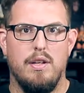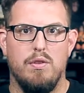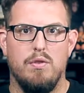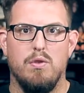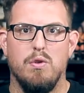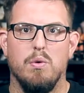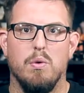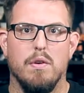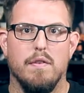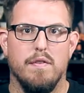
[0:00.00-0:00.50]

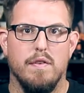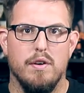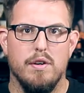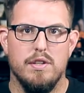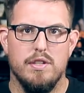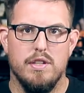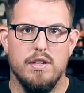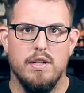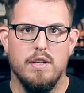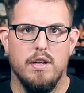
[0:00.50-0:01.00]
newer
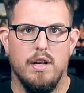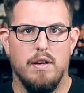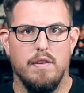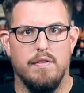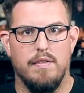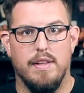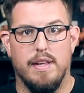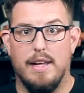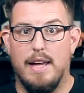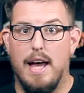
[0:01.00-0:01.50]
version
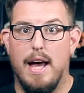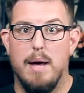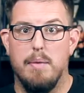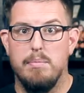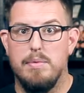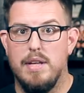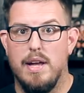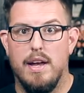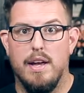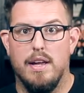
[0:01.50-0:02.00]
of the
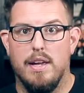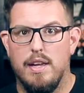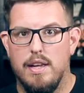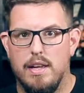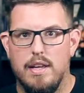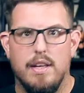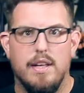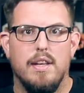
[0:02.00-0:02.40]
ComTech